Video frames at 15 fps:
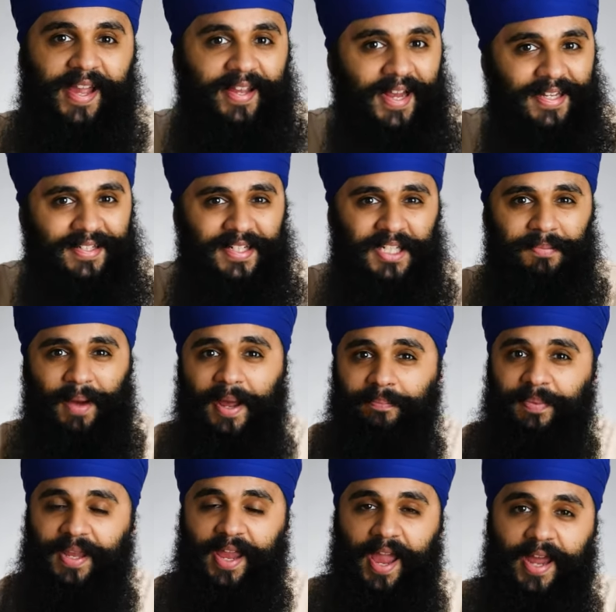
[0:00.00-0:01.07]
I guess this might
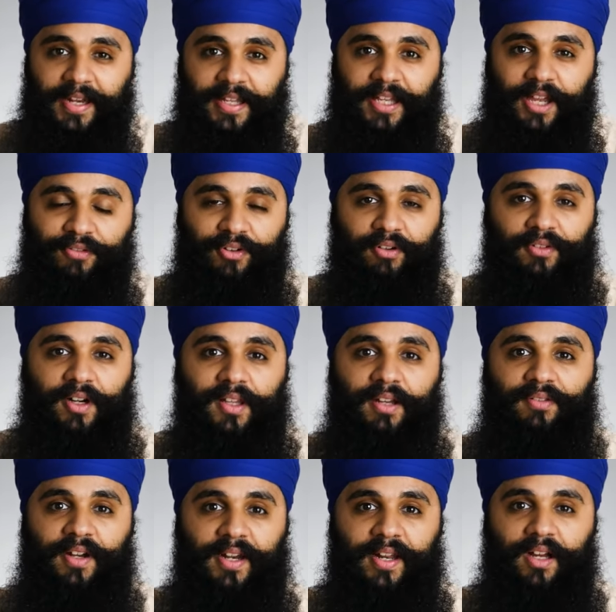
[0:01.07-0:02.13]
be handy if you're really
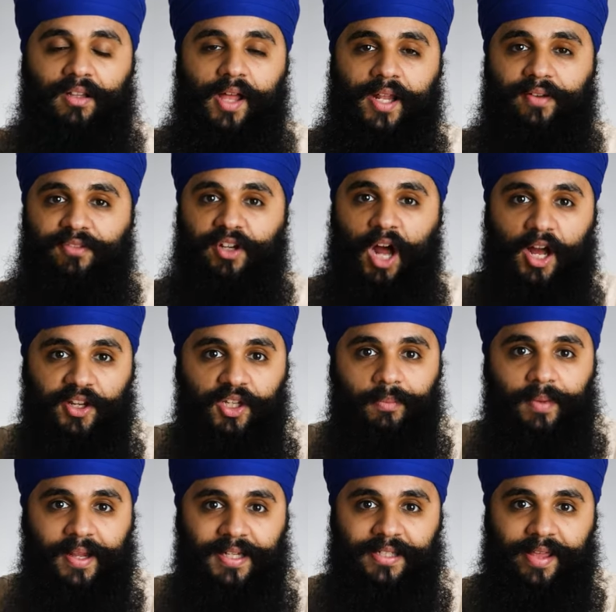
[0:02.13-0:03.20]
reading a lot of
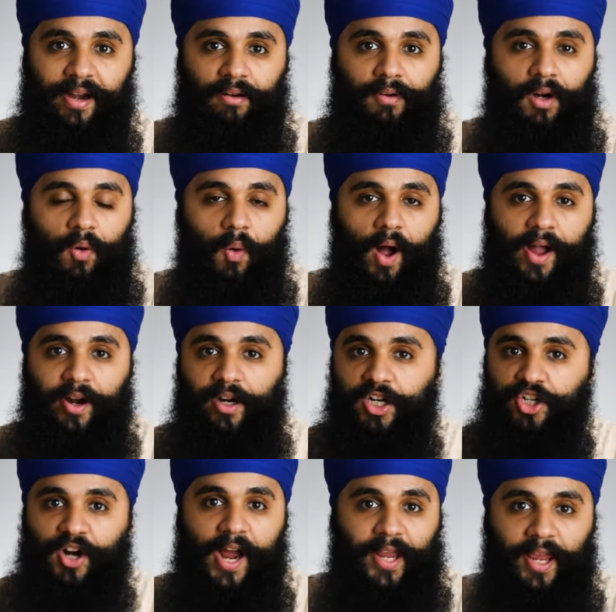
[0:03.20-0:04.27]
documents that require
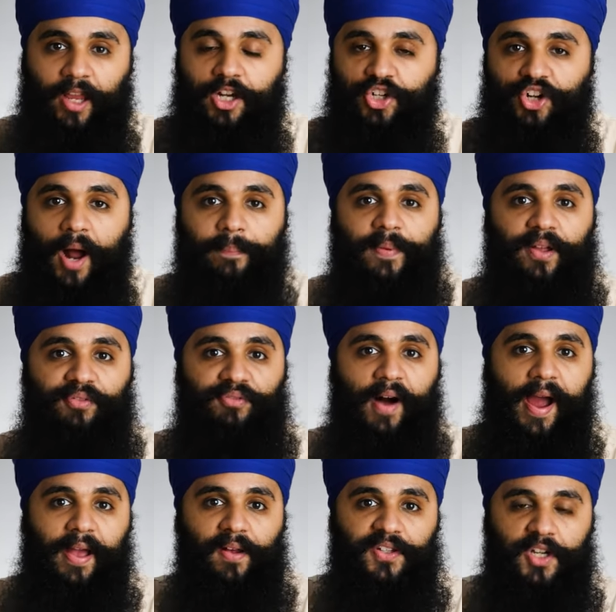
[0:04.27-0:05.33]
dragging and dropping
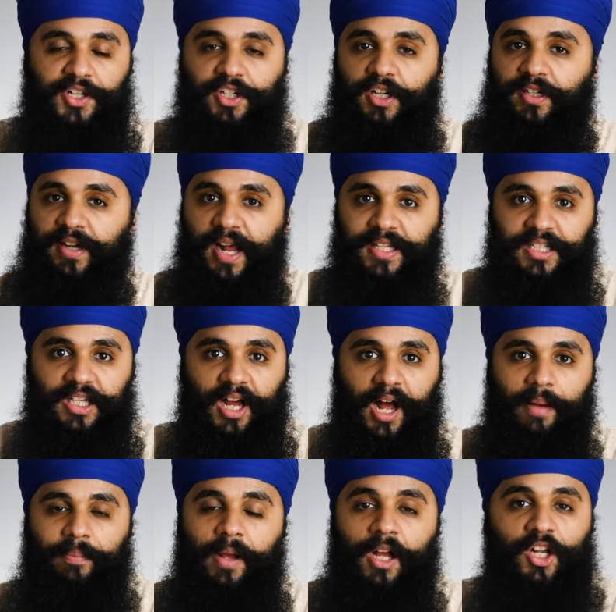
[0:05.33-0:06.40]
files on your
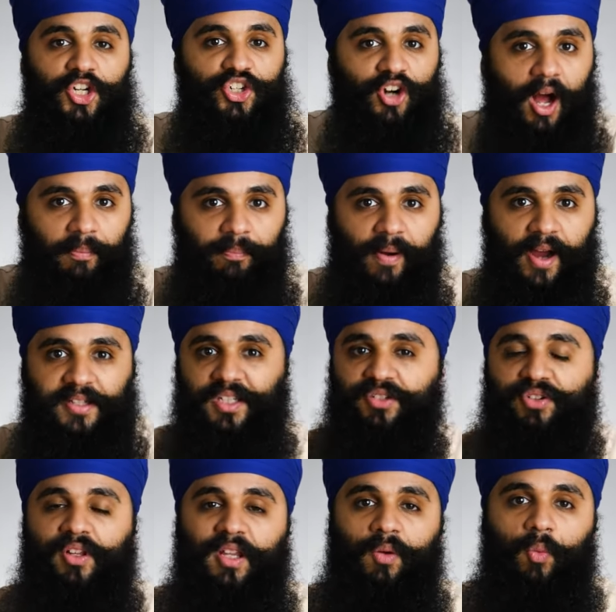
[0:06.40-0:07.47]
desktop. Dropbox is
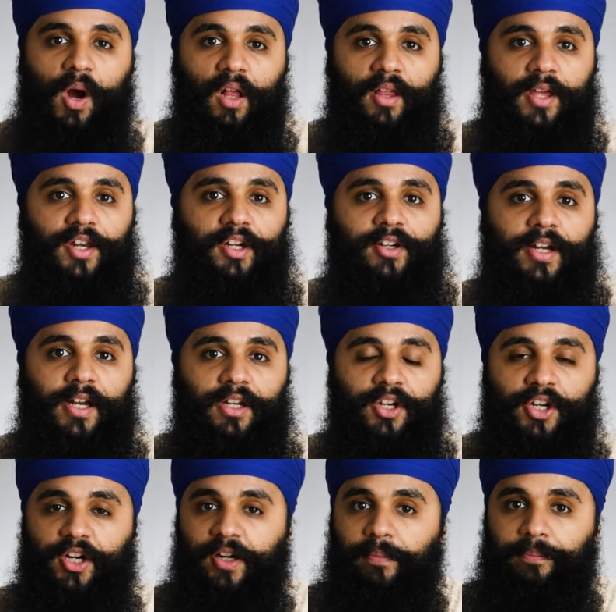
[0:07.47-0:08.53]
really well integrated to
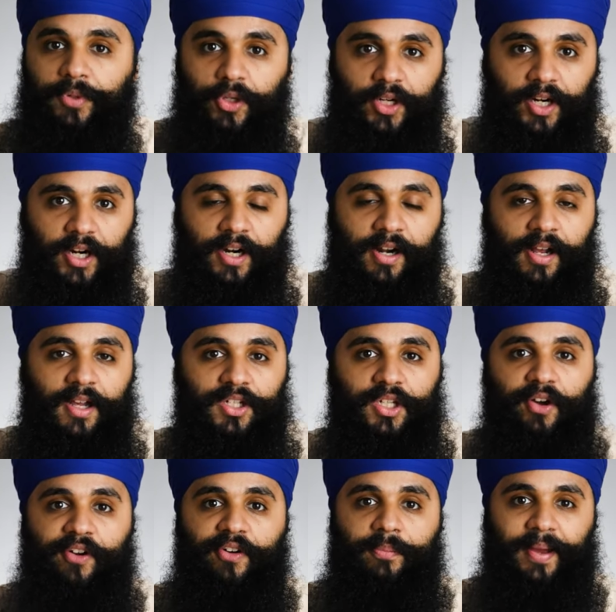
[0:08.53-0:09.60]
your computer,
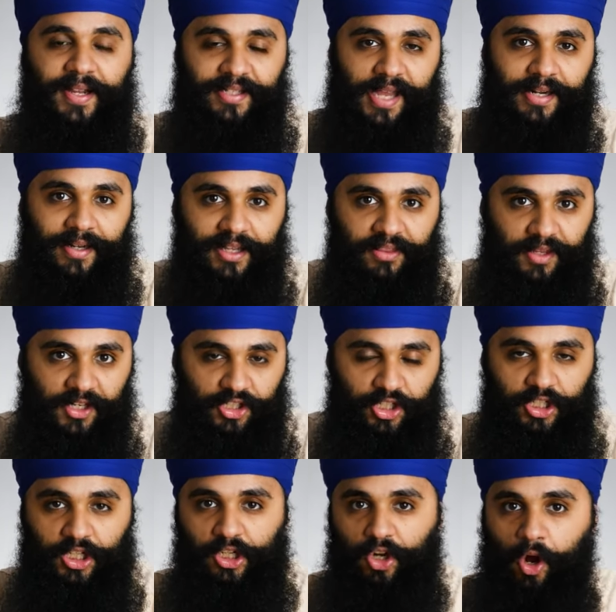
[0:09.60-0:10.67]
so it would make sending things
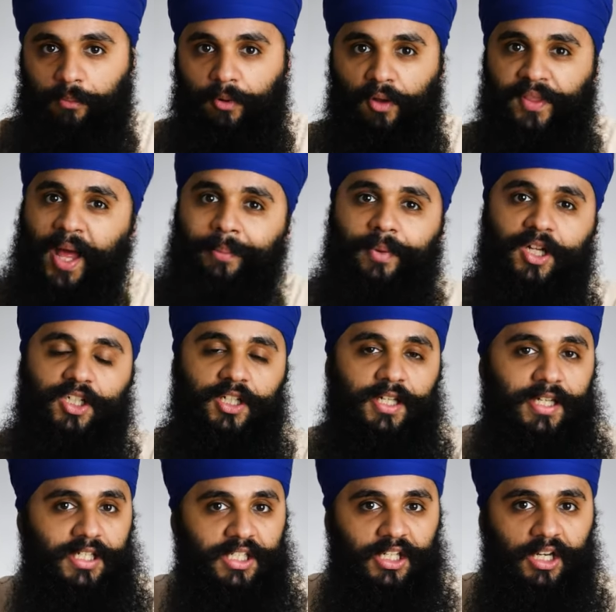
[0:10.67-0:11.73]
to your Kobo that much
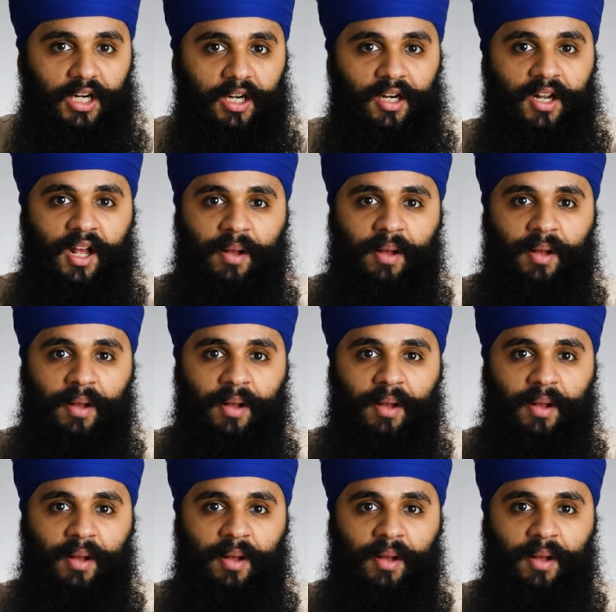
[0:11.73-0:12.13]
easier.